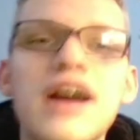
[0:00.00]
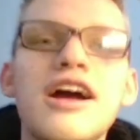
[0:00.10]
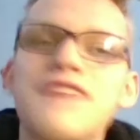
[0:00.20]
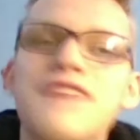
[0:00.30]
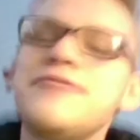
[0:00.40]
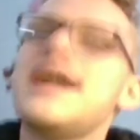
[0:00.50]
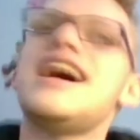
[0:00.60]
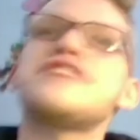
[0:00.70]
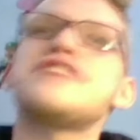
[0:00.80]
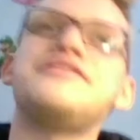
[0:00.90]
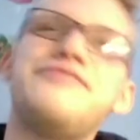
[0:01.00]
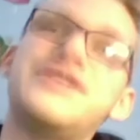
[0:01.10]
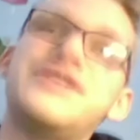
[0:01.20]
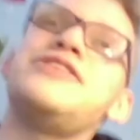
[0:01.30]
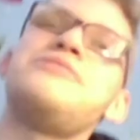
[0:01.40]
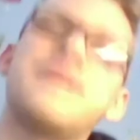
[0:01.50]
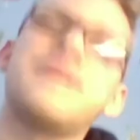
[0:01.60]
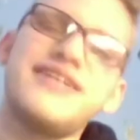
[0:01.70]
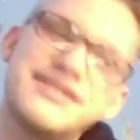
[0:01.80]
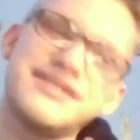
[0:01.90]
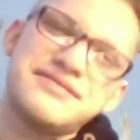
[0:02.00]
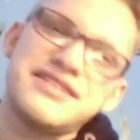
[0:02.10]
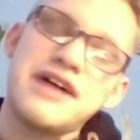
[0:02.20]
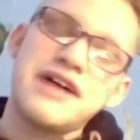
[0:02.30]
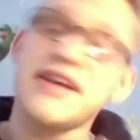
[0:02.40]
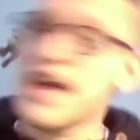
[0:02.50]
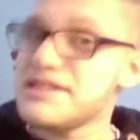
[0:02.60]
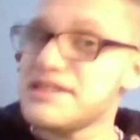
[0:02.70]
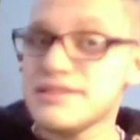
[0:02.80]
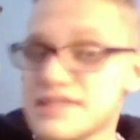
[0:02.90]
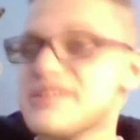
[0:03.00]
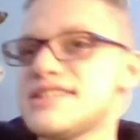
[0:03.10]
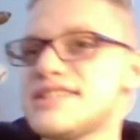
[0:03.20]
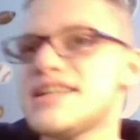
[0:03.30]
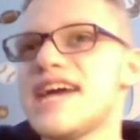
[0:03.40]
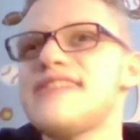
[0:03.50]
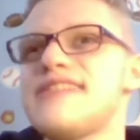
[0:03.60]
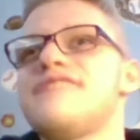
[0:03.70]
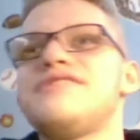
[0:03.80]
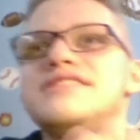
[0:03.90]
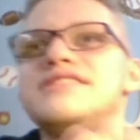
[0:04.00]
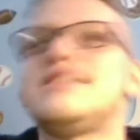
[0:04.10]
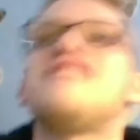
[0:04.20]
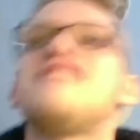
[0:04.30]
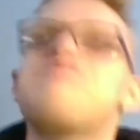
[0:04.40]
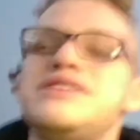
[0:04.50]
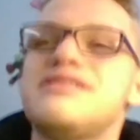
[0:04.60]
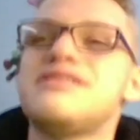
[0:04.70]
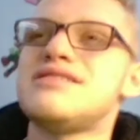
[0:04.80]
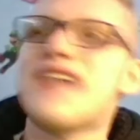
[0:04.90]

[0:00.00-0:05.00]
reaction video. But again, this is a different setup because